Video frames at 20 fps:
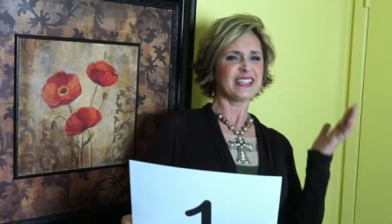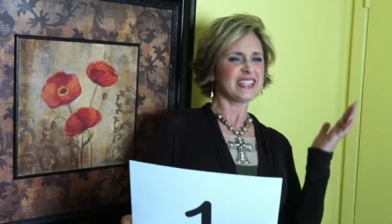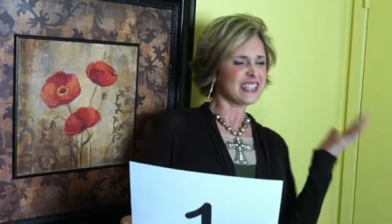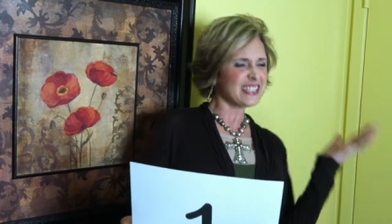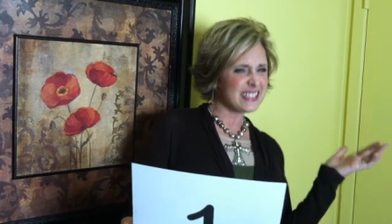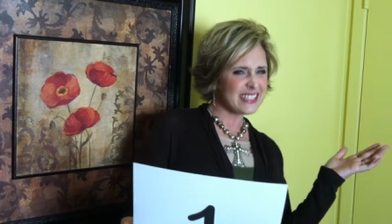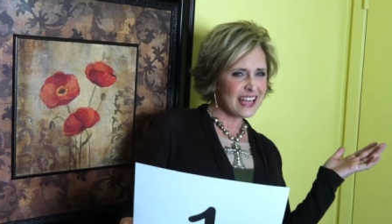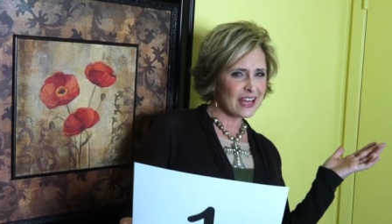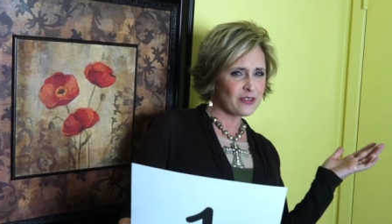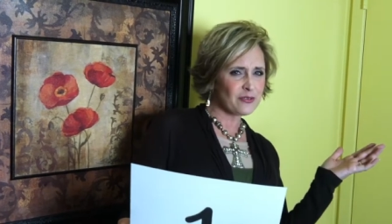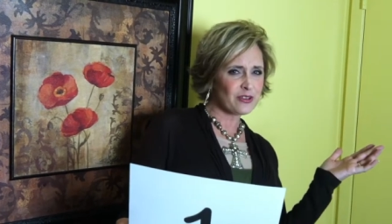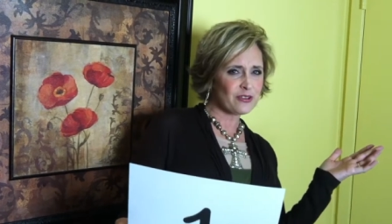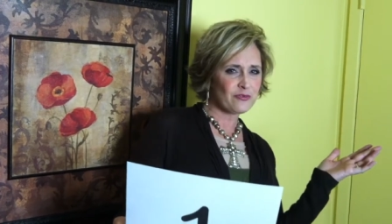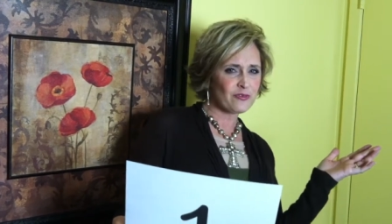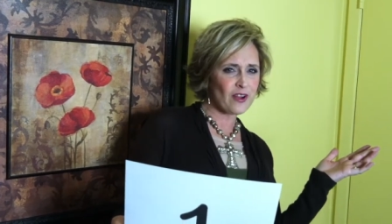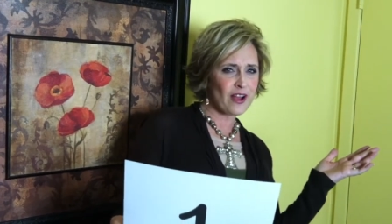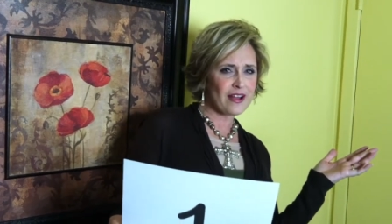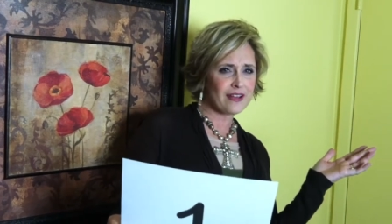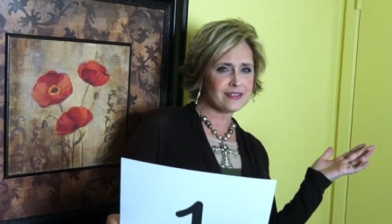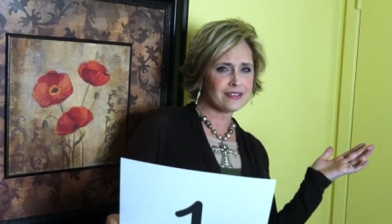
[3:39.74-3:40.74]
Get together with
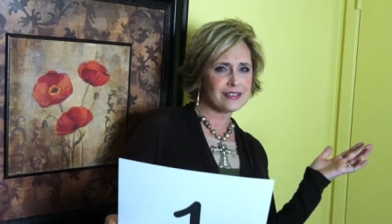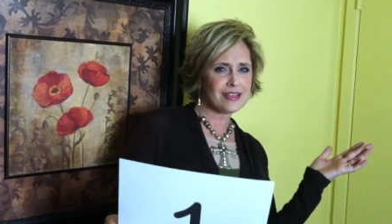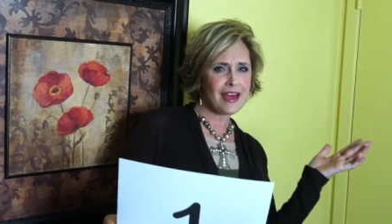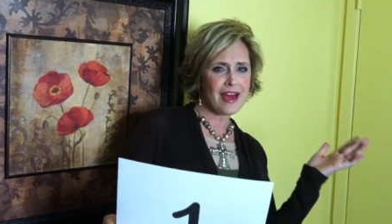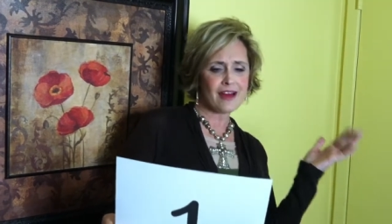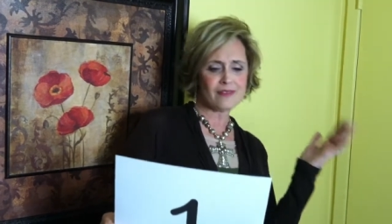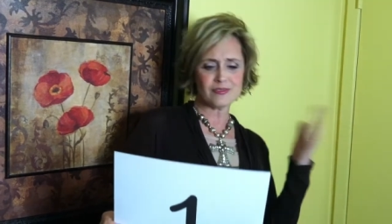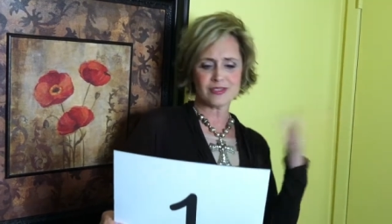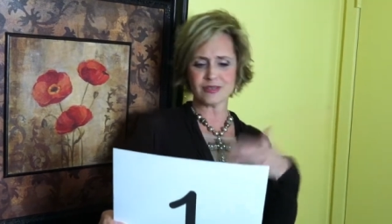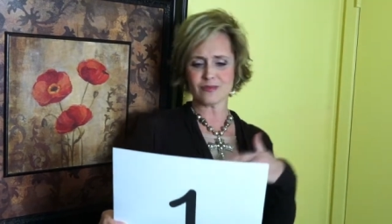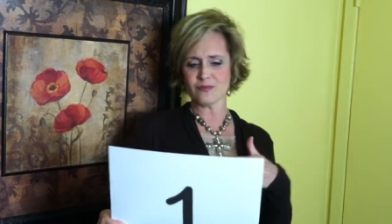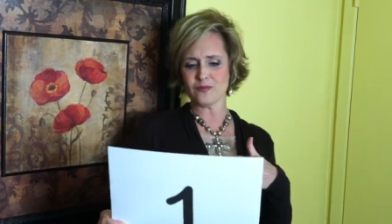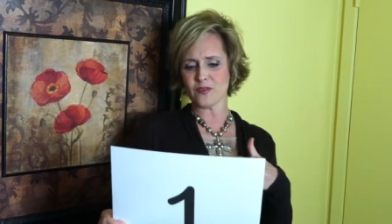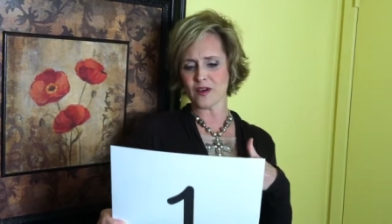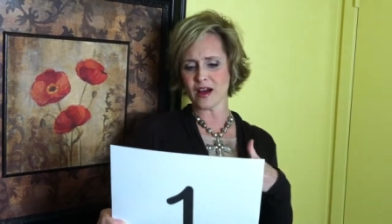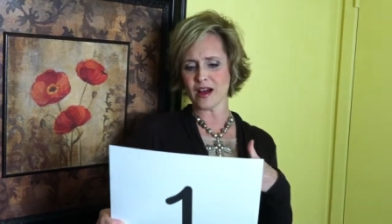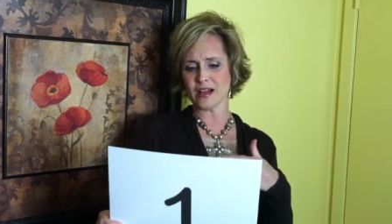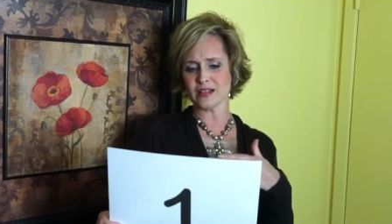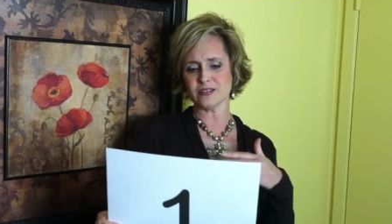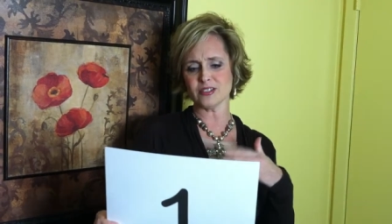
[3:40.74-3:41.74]
friends, have some
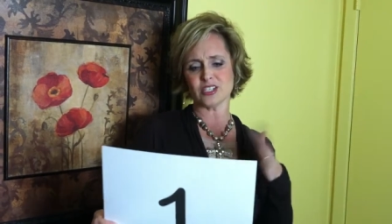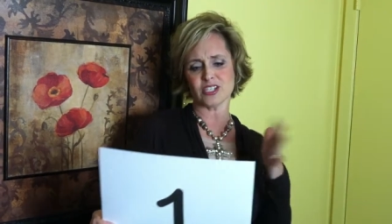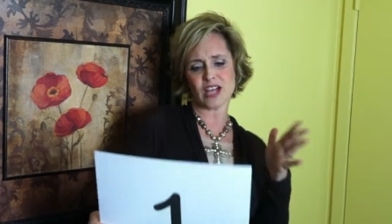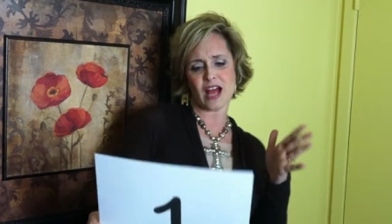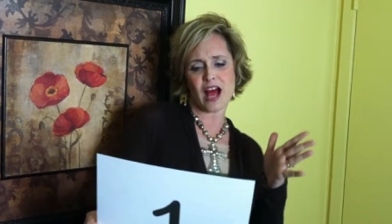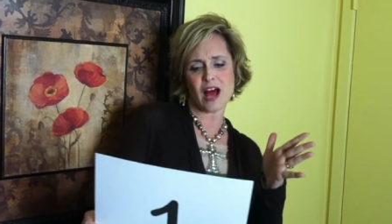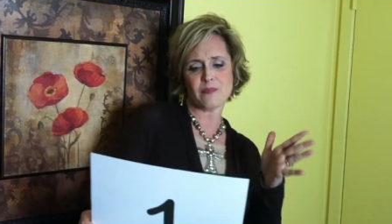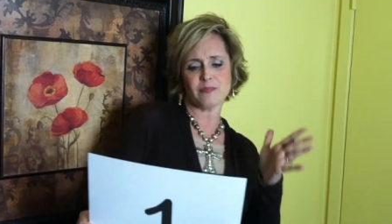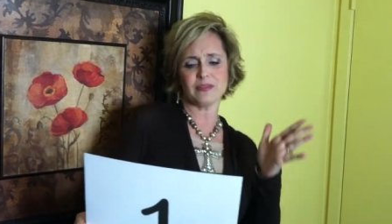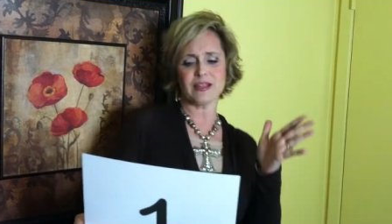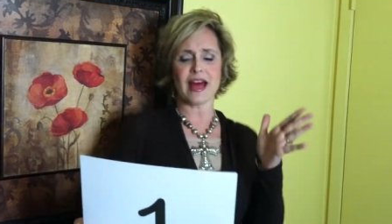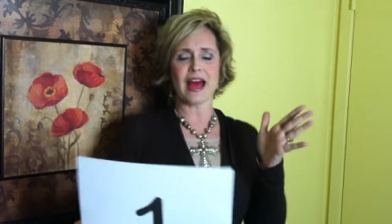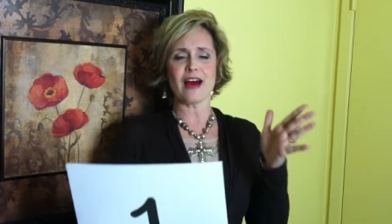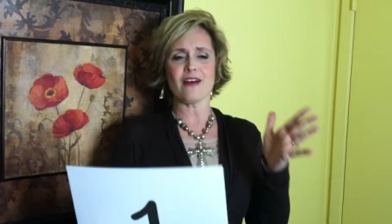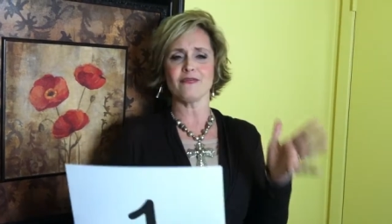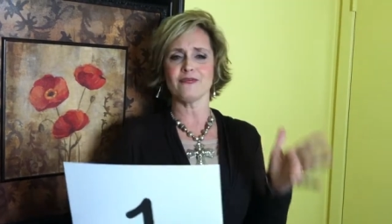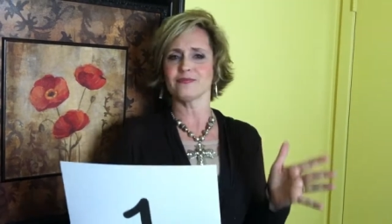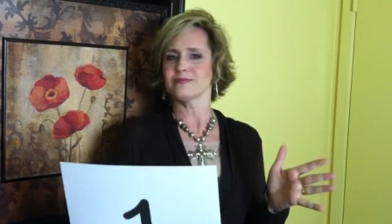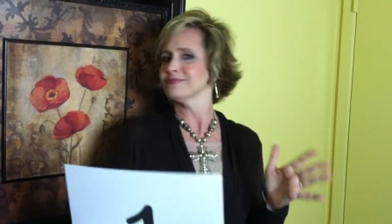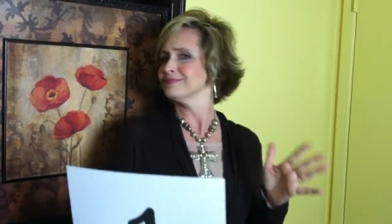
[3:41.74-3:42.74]
fun, shop,
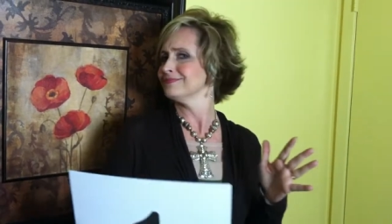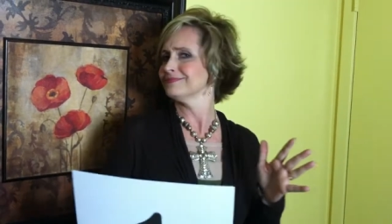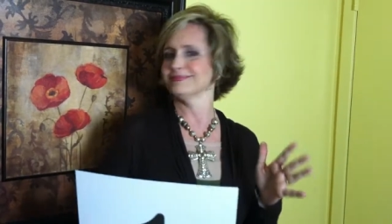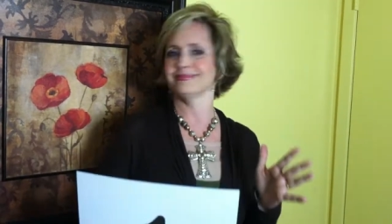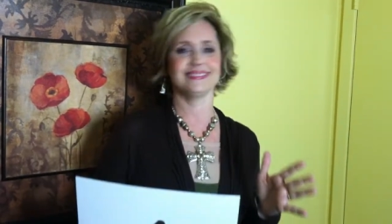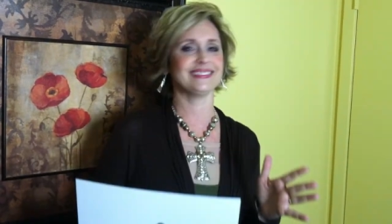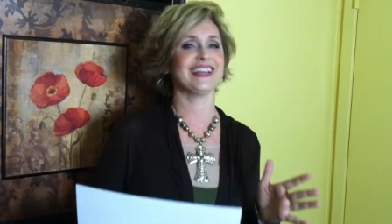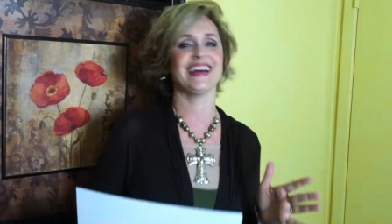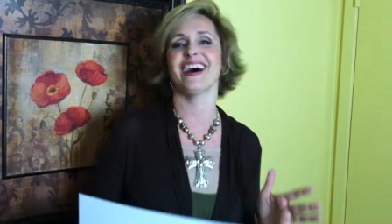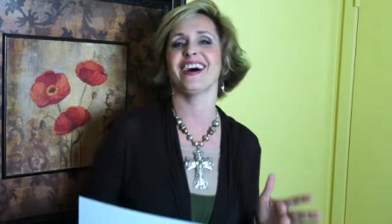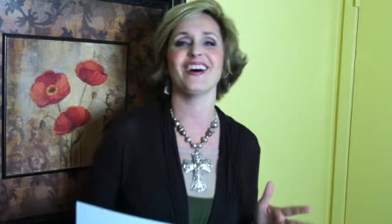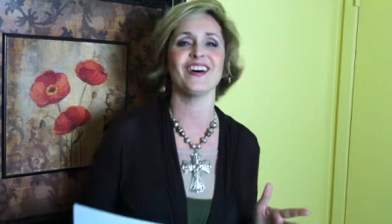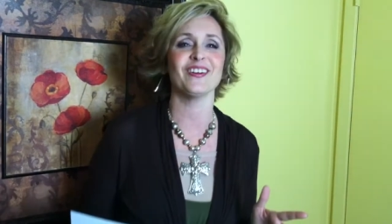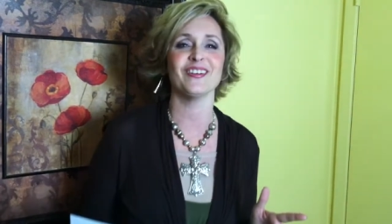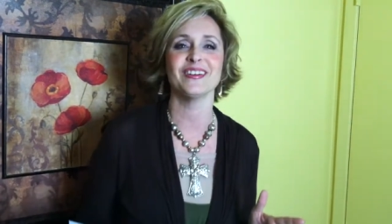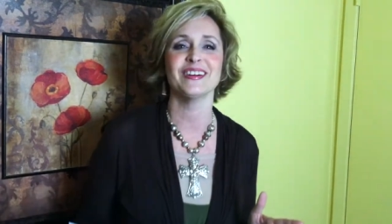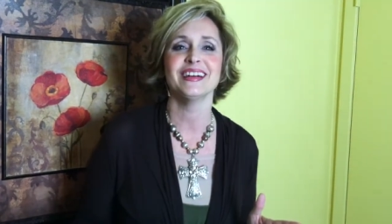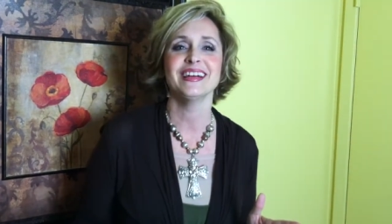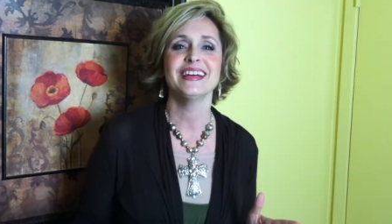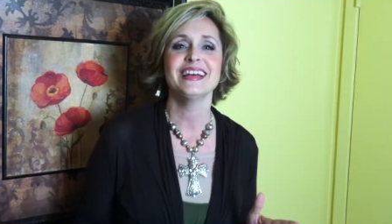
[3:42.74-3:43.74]
laugh?
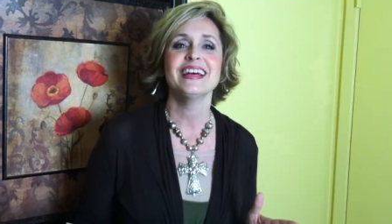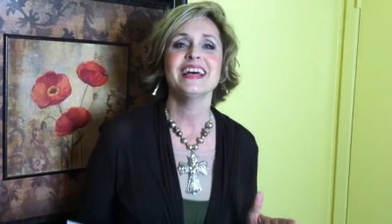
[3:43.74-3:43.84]
No.